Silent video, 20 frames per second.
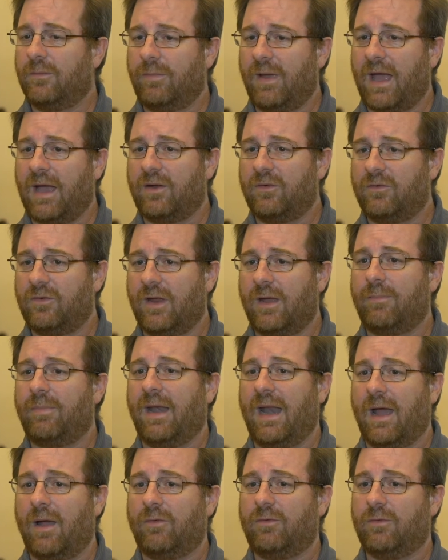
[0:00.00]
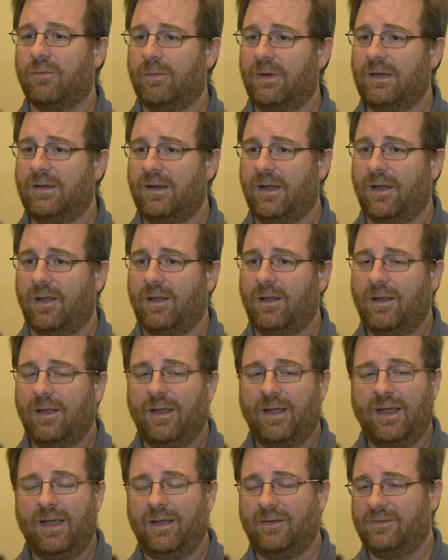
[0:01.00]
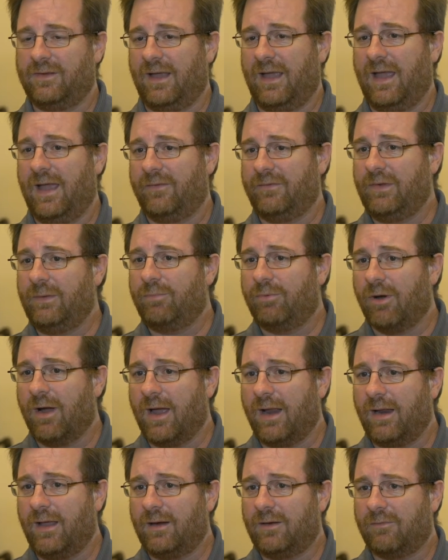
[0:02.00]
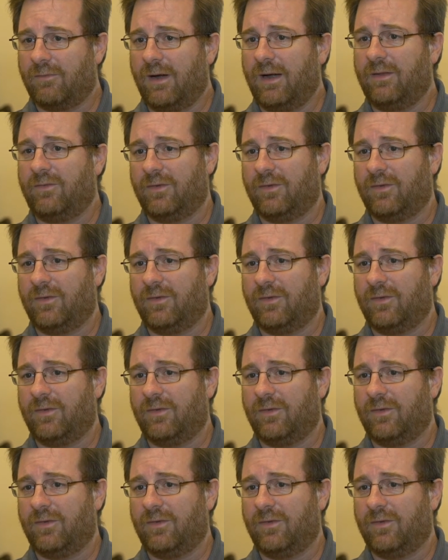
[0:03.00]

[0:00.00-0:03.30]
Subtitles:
and packaged up and out to retail. It's a heavy product, right?